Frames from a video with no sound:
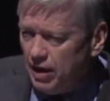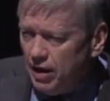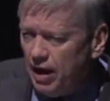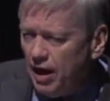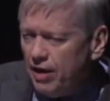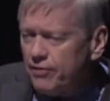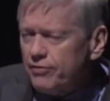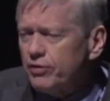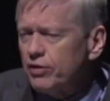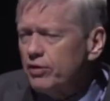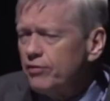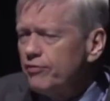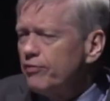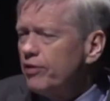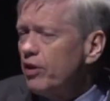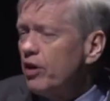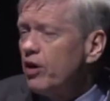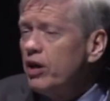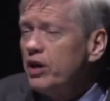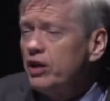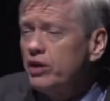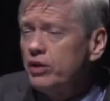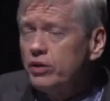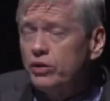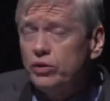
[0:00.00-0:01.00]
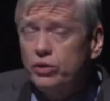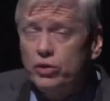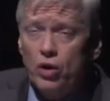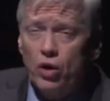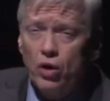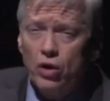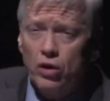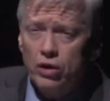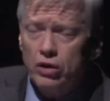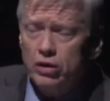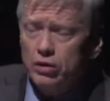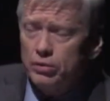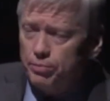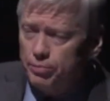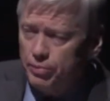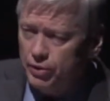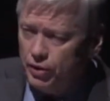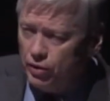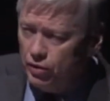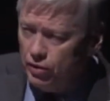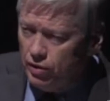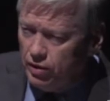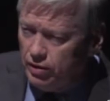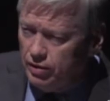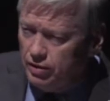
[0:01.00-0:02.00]
After a very dark
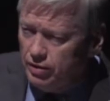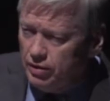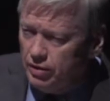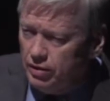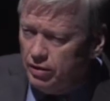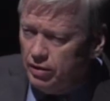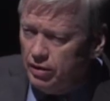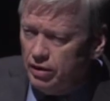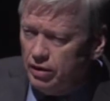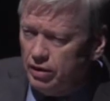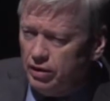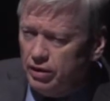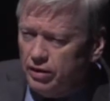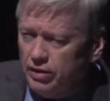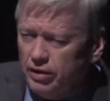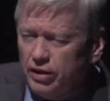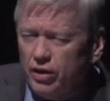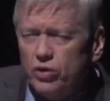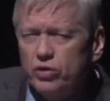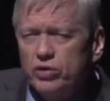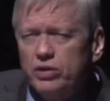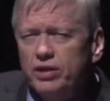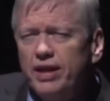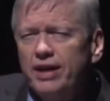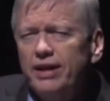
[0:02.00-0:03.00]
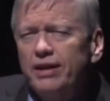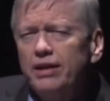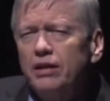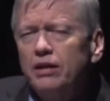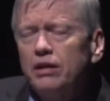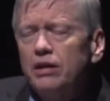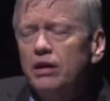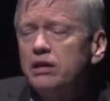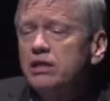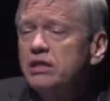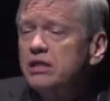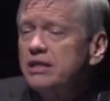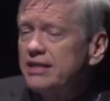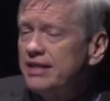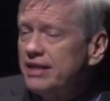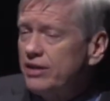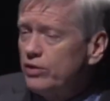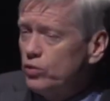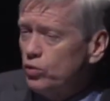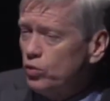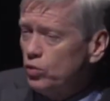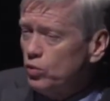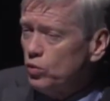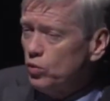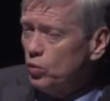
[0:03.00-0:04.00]
period, they're taking a
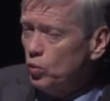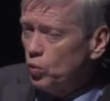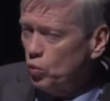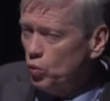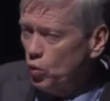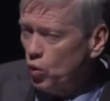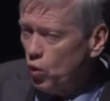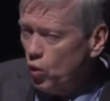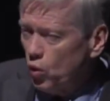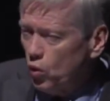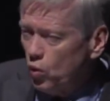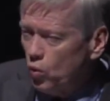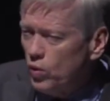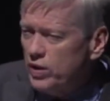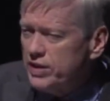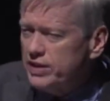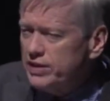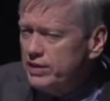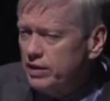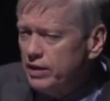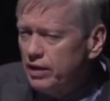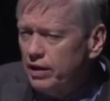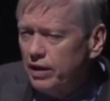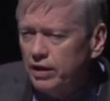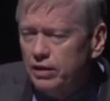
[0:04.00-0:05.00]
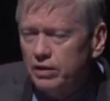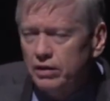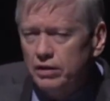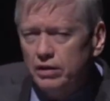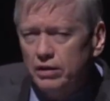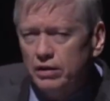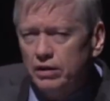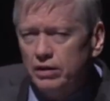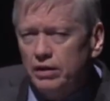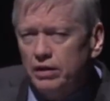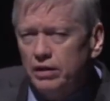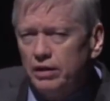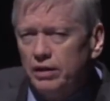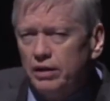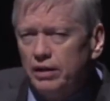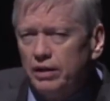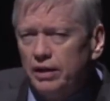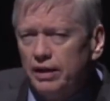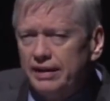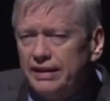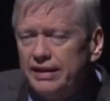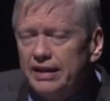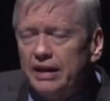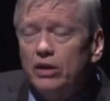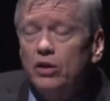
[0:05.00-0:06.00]
central role once again
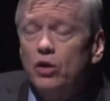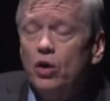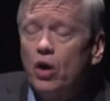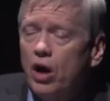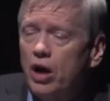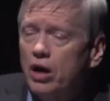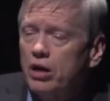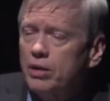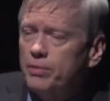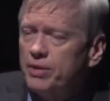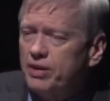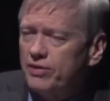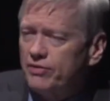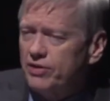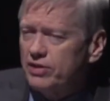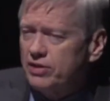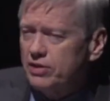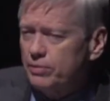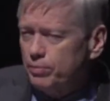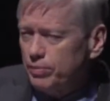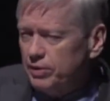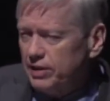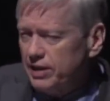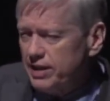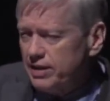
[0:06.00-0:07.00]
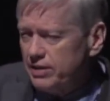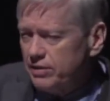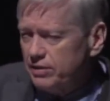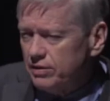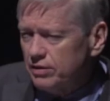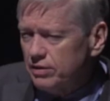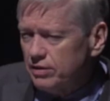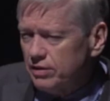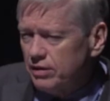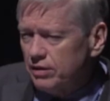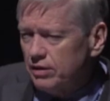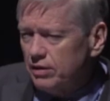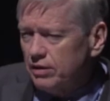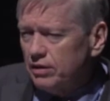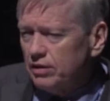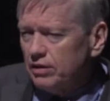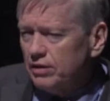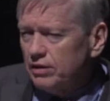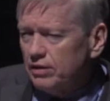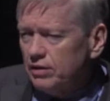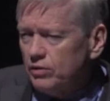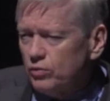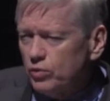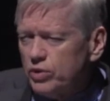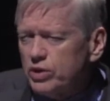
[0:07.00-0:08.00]
in the economy of this place,
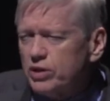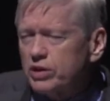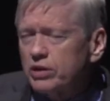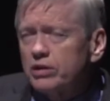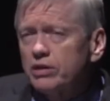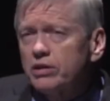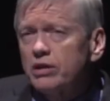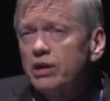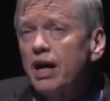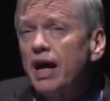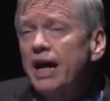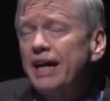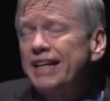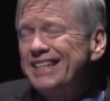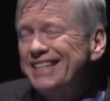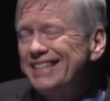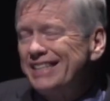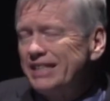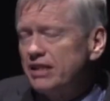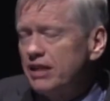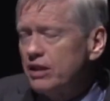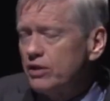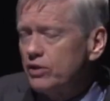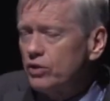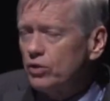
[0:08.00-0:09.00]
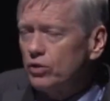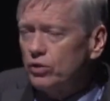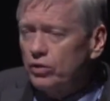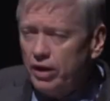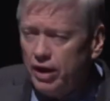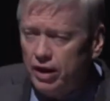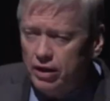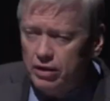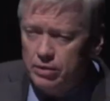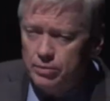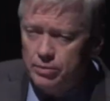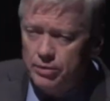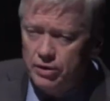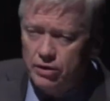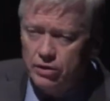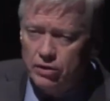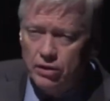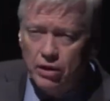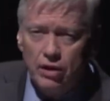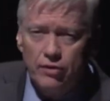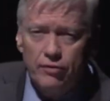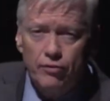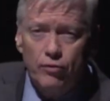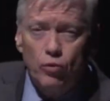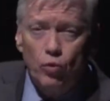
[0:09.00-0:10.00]
which is an essential element
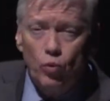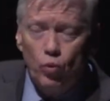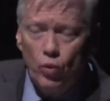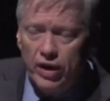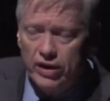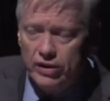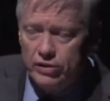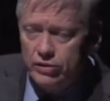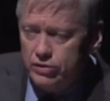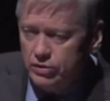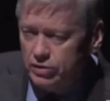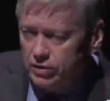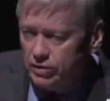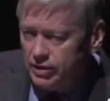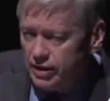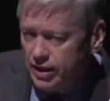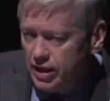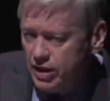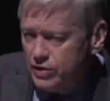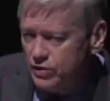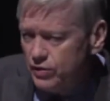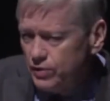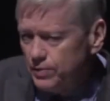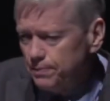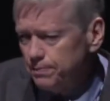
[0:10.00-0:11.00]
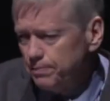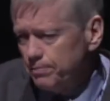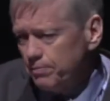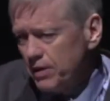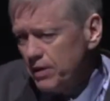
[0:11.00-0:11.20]
of reconciliation.